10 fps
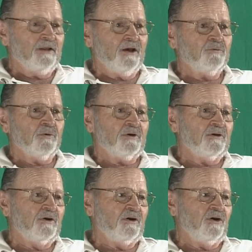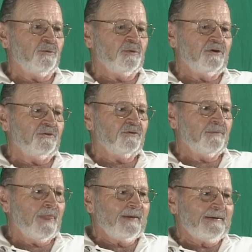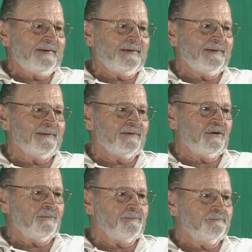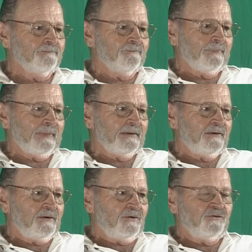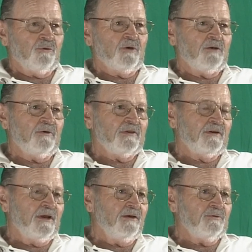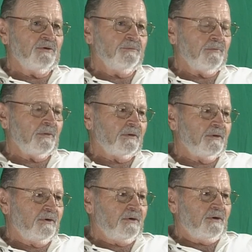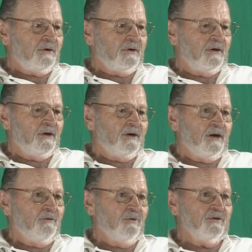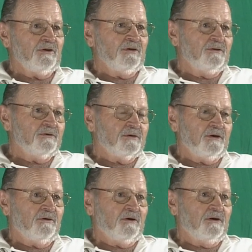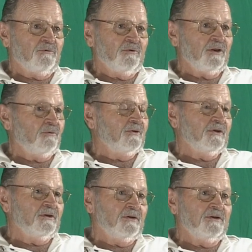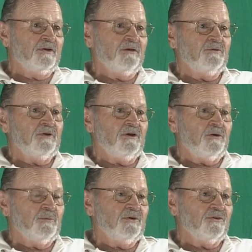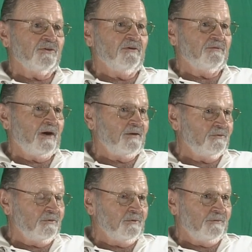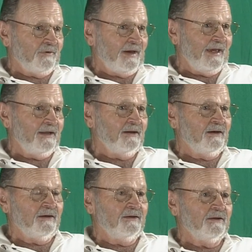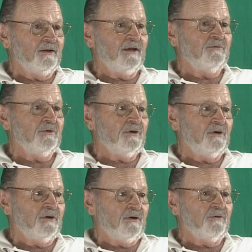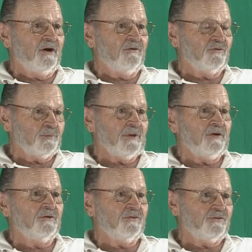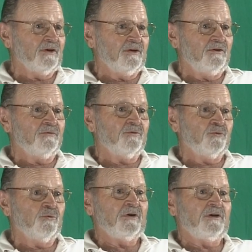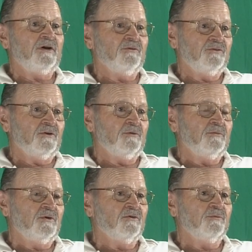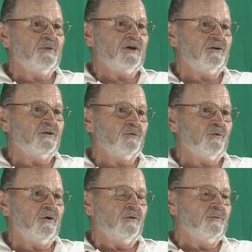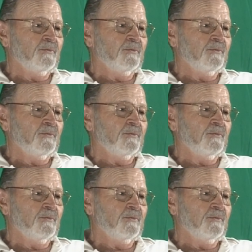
liked working on airplanes, and uh, so when I went in the Navy, uh, I wanted to get I really wanted to get in the Navy Air because if I if I had got in the Navy Air, I, I was planning on staying in for 20. I was going to you know, make it a career,